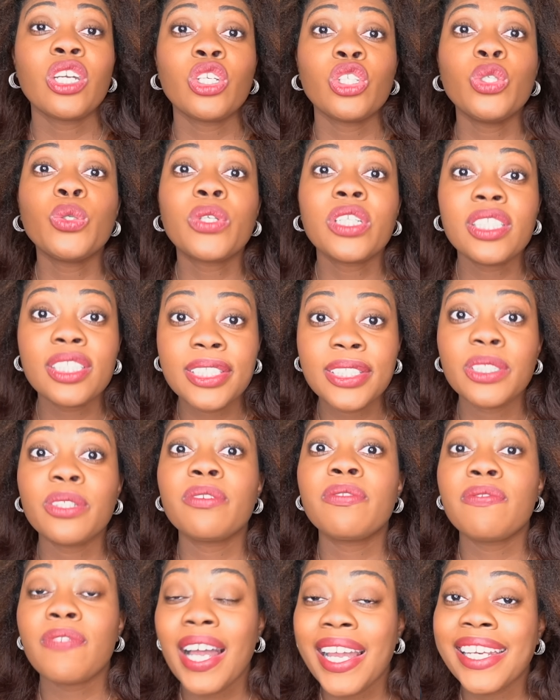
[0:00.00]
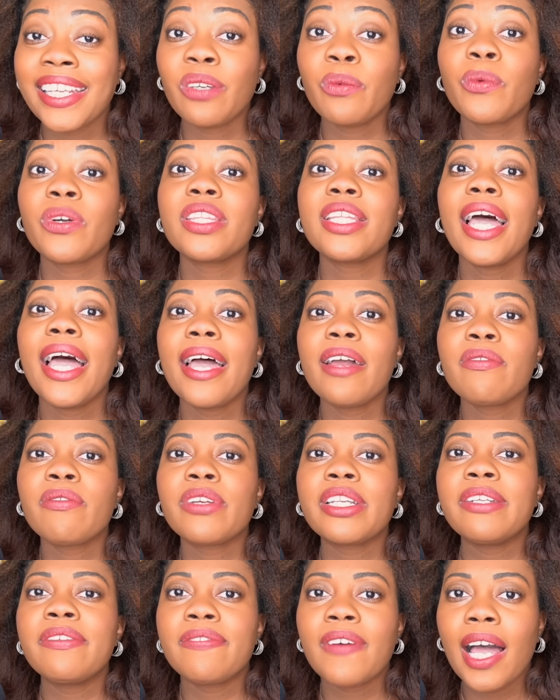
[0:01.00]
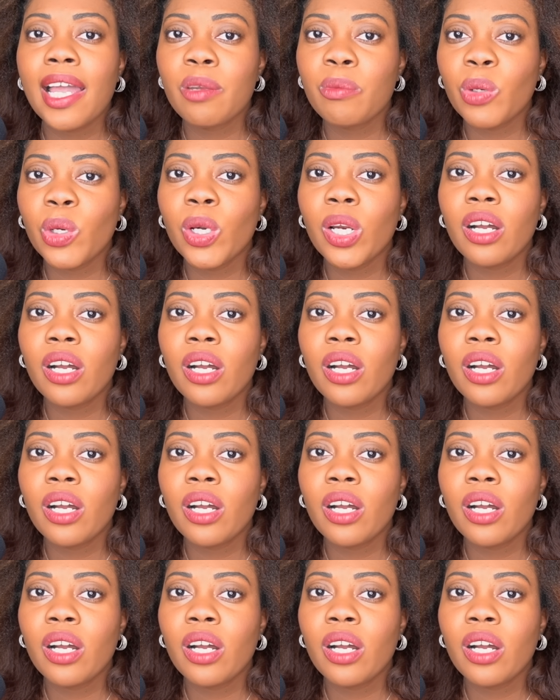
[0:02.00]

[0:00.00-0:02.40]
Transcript: You can still fight it with every fiber